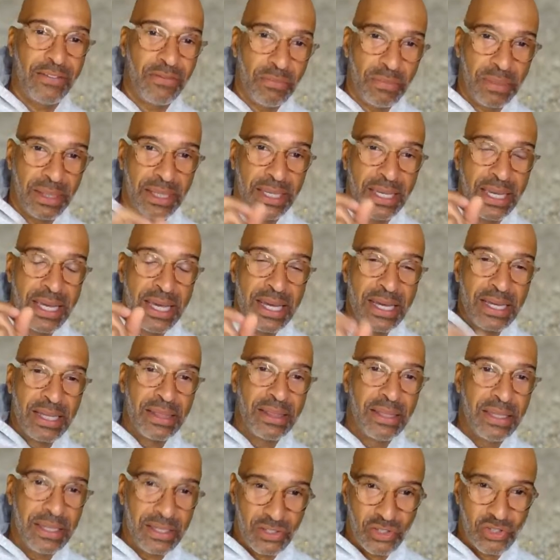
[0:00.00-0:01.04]
me
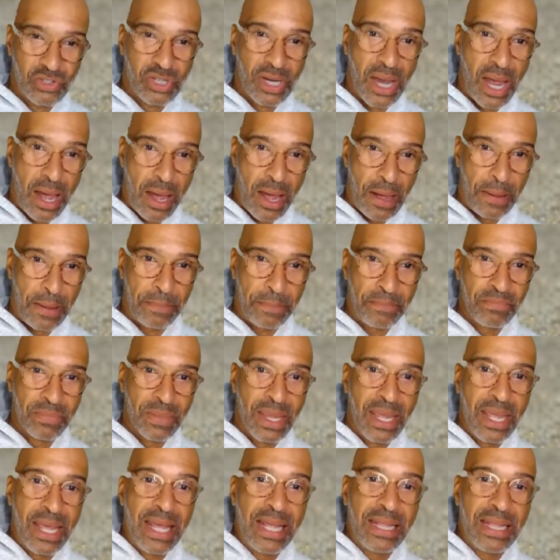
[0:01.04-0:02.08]
this job,
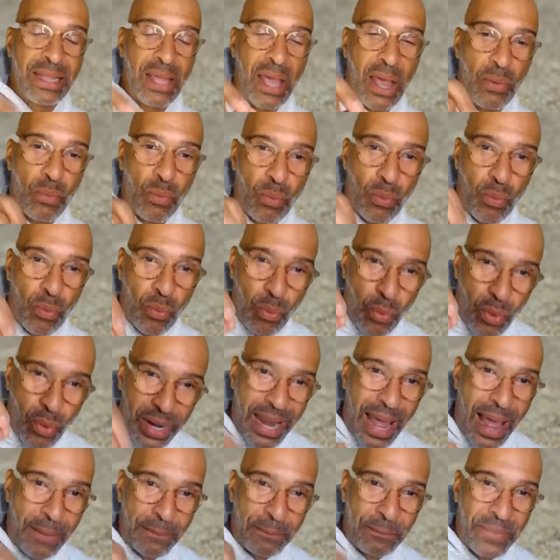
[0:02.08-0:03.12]
that
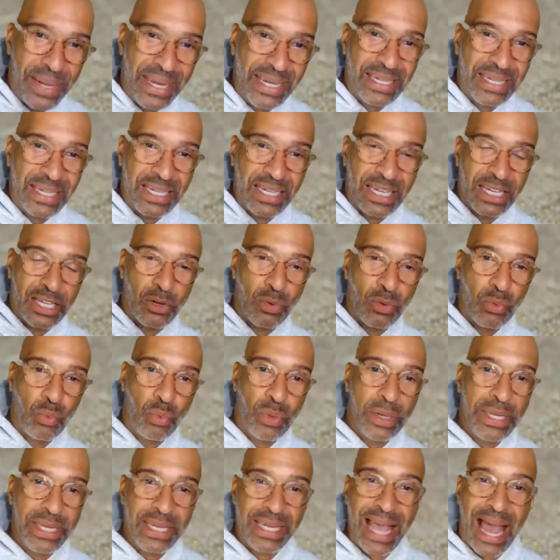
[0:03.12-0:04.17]
what I'm making in a
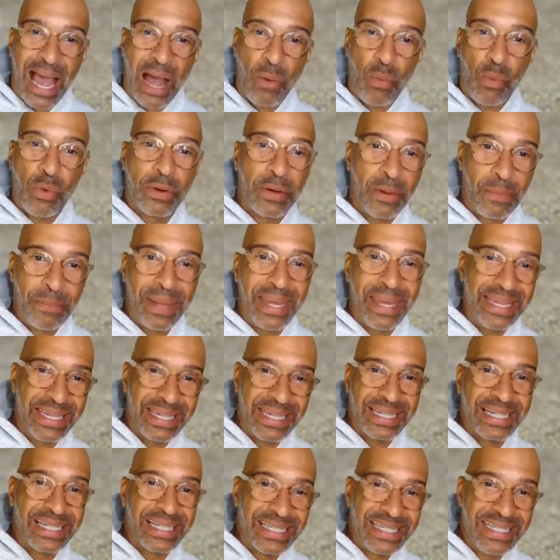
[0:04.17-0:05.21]
week, I want to make
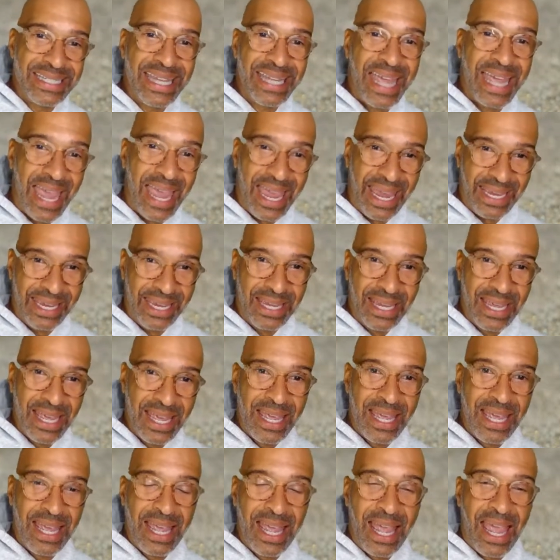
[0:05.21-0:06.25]
in a day.
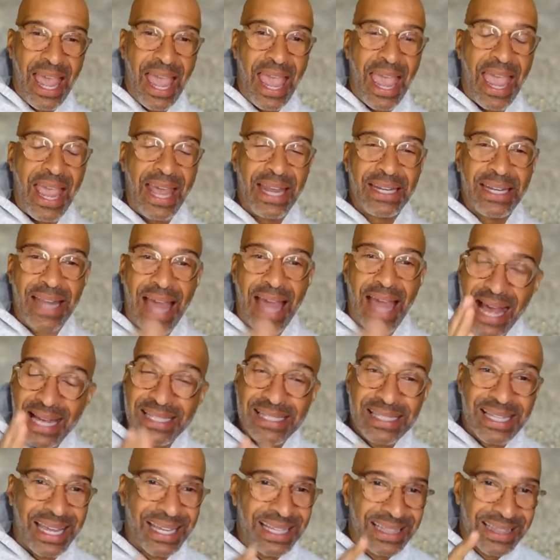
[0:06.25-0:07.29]
And I
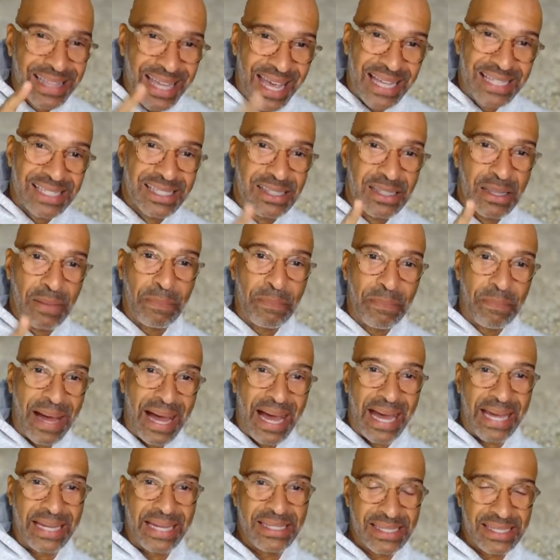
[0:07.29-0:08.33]
was like, that's the
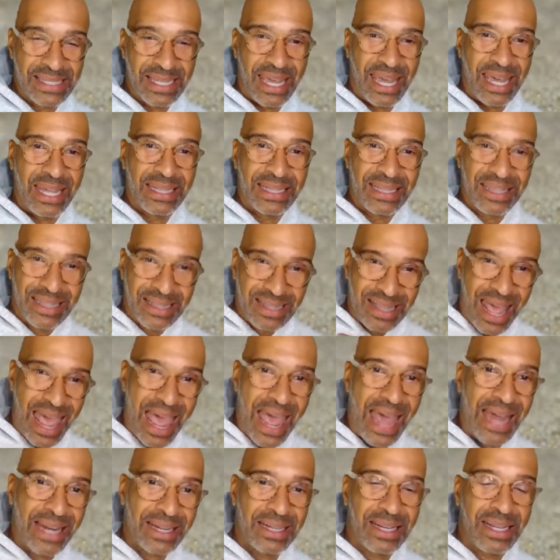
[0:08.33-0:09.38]
mindset.
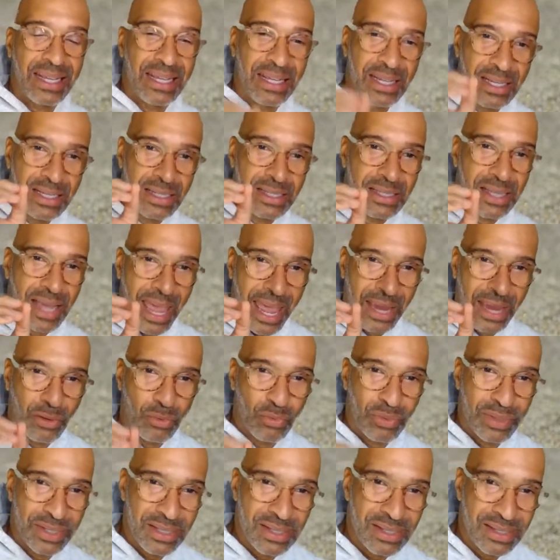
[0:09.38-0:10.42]
That is a
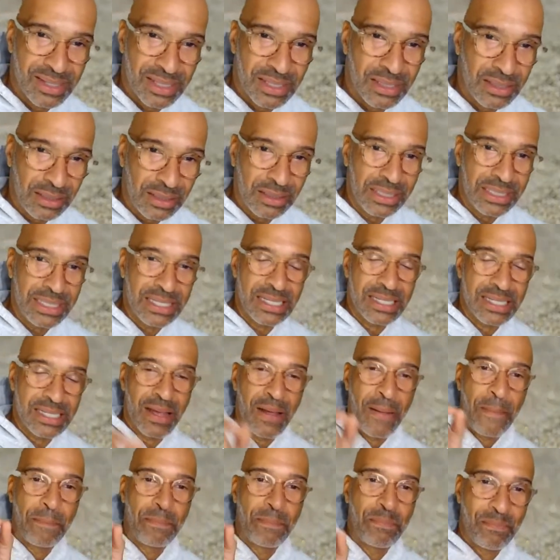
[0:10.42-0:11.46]
resilient
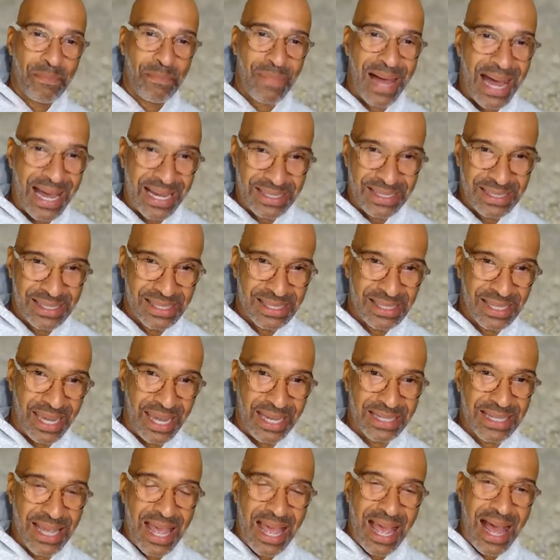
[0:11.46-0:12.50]
mindset.
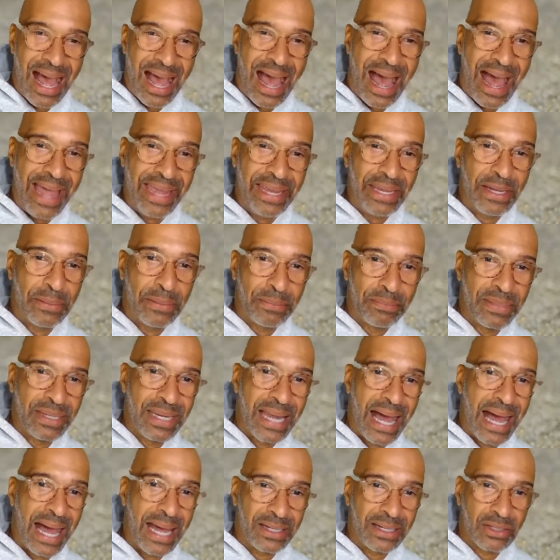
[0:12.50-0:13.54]
I am
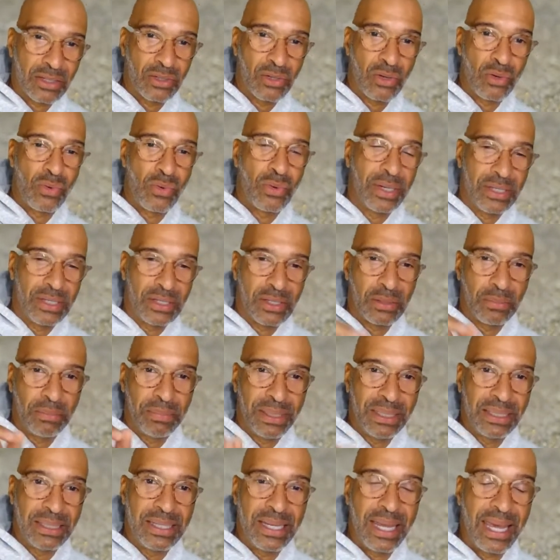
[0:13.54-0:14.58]
not going to be
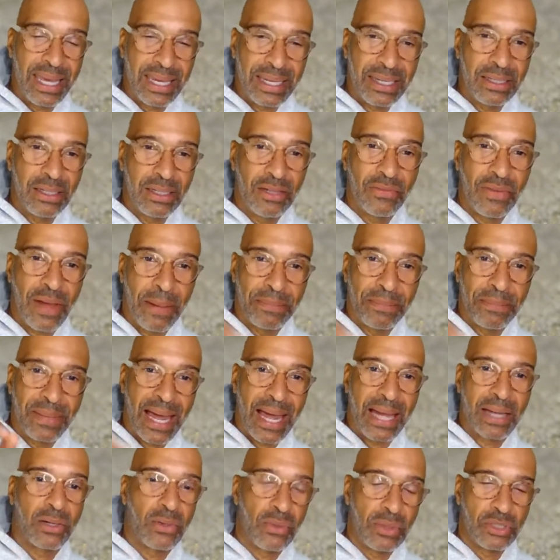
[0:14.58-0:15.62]
negative. I'm
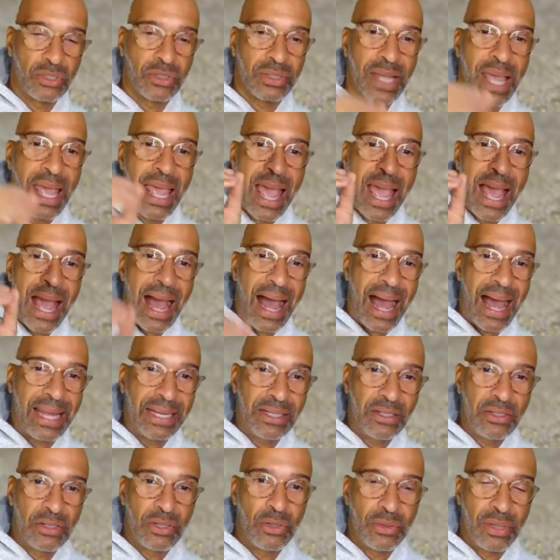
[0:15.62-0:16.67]
not going to, I
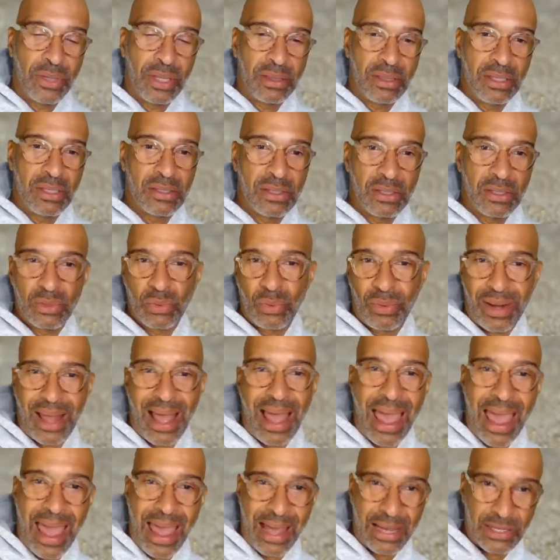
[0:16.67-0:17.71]
know that this is what I
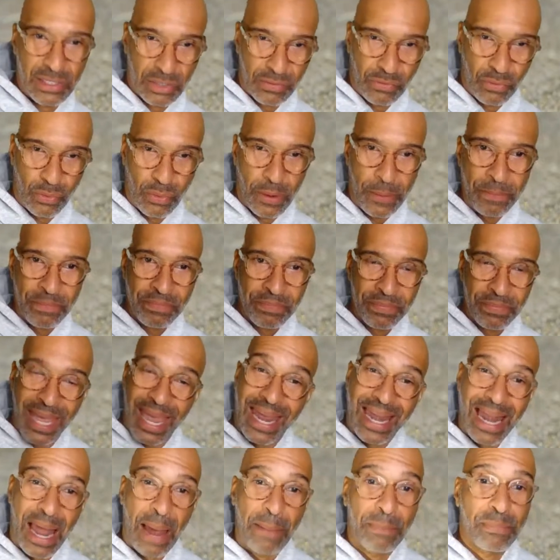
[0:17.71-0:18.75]
asked for.
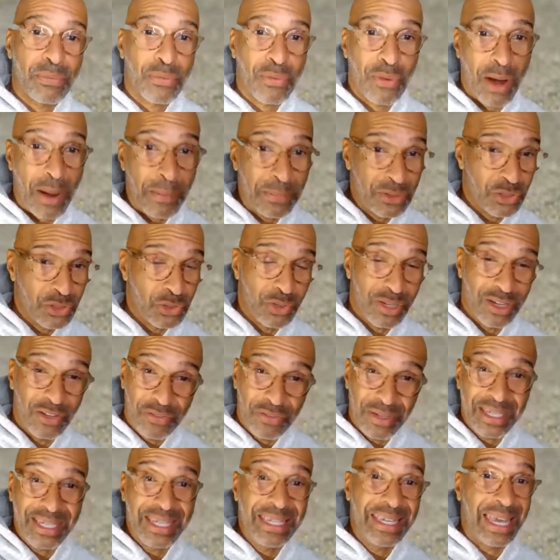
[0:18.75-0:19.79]
And I promise you, if
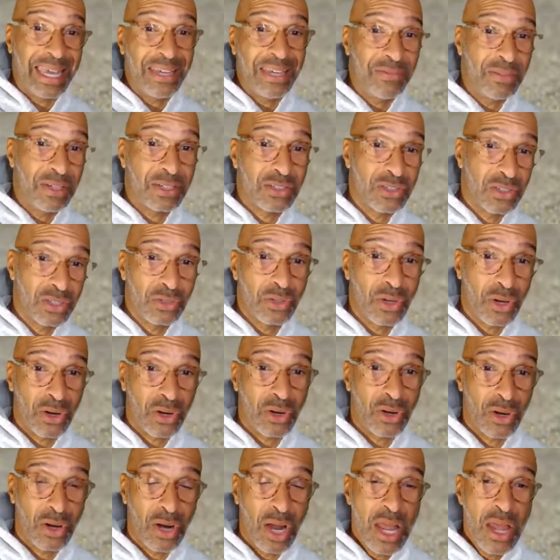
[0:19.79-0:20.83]
he gave it to
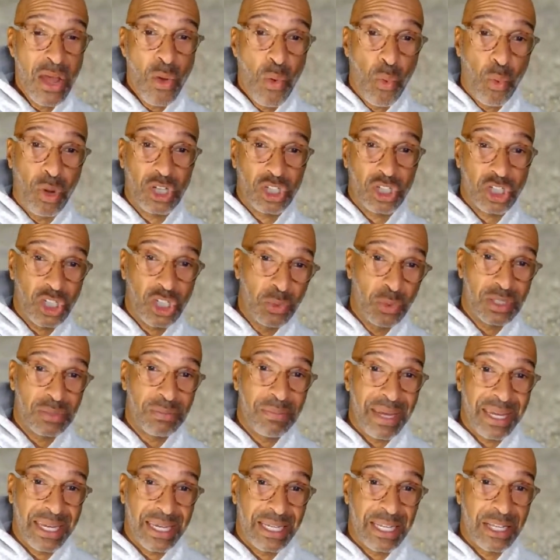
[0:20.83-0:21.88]
her, what she was
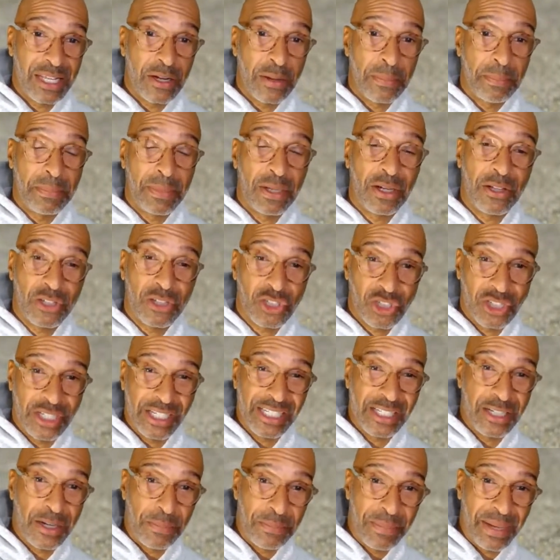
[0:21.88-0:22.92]
making in a month, she
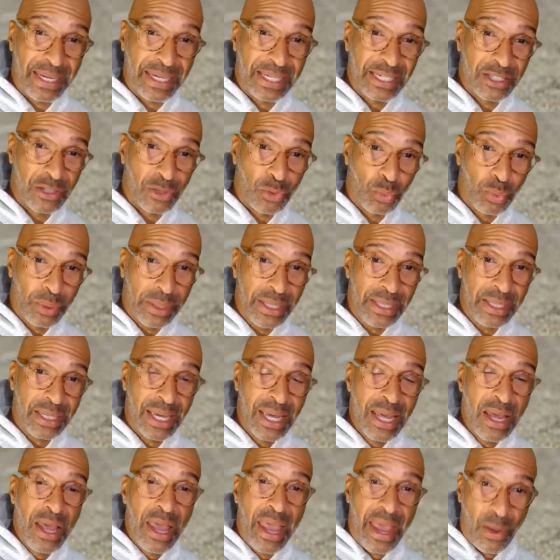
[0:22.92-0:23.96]
ended up making in a week.
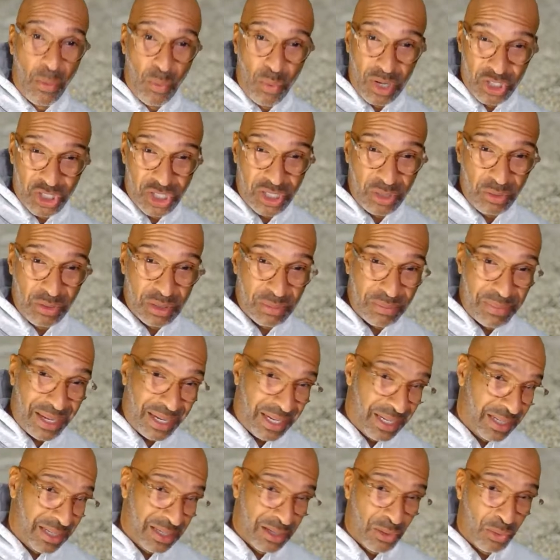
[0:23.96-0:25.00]
And what she was
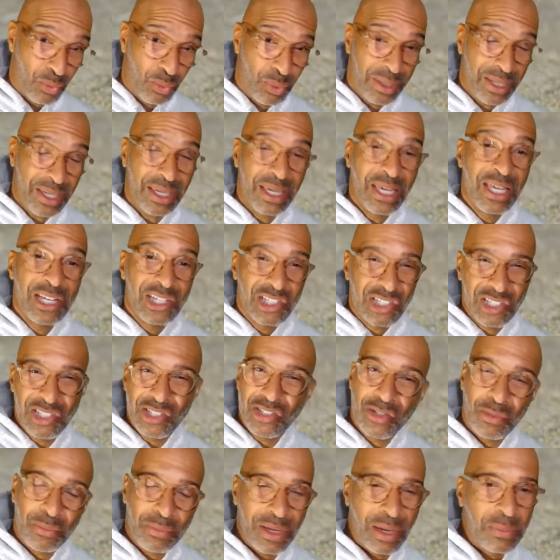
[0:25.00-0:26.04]
making in a week, she's
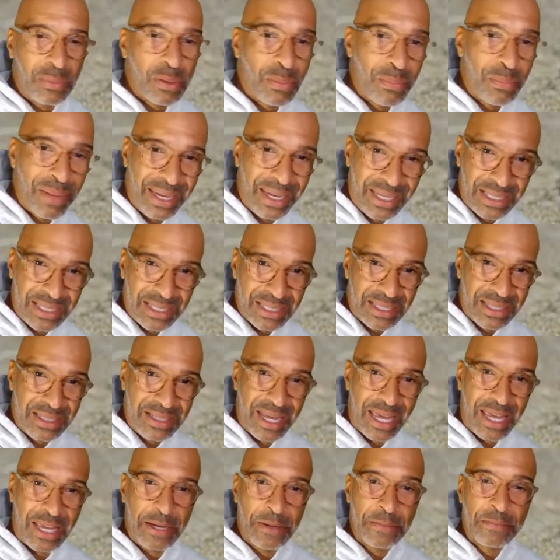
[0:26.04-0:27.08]
going to be able to make it in a
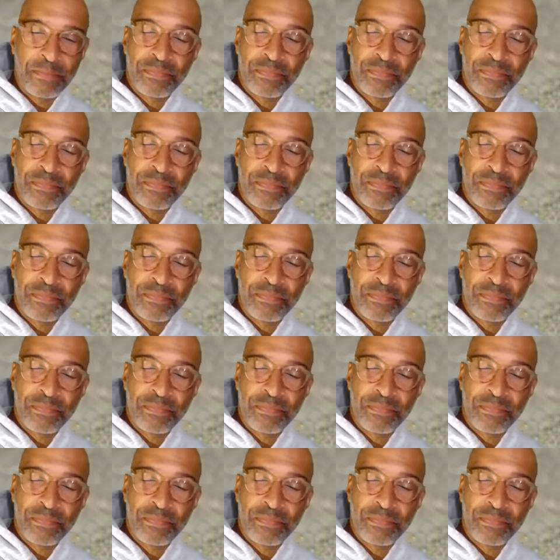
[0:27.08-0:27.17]
day.